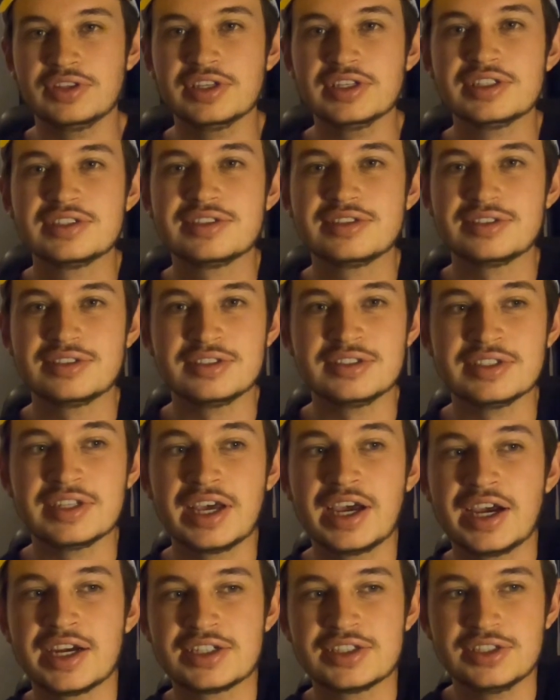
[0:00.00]
this is
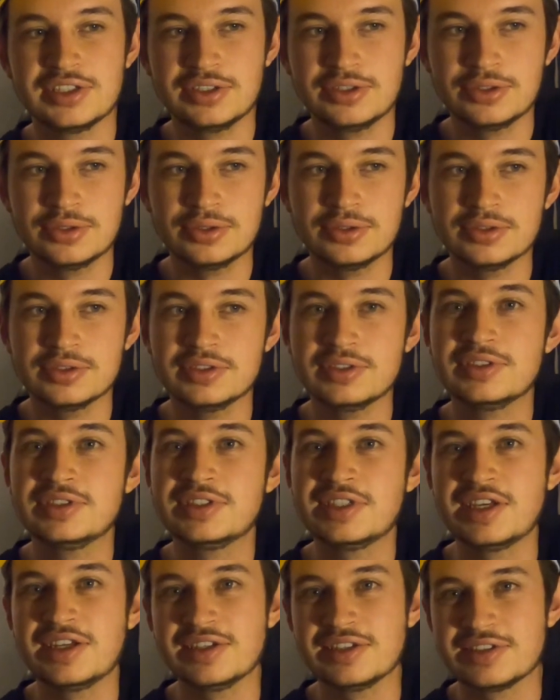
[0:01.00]
actually called
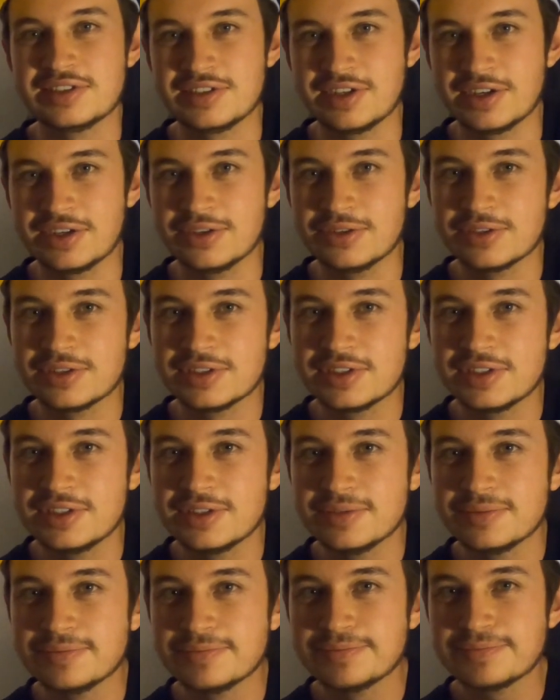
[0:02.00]

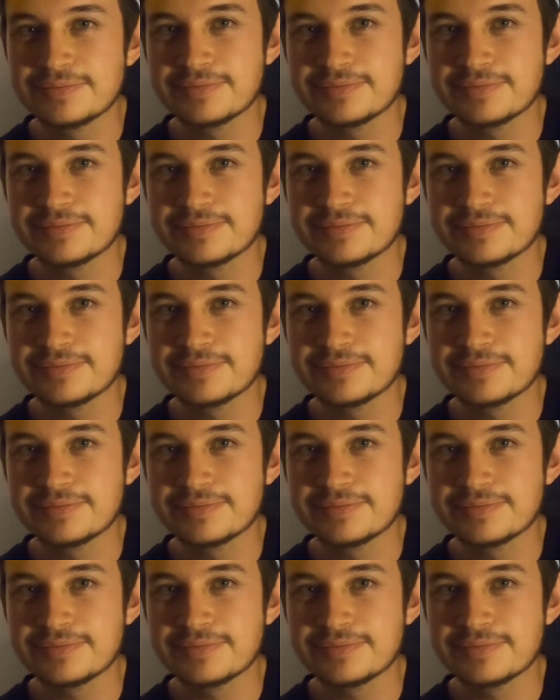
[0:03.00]
tensegrity,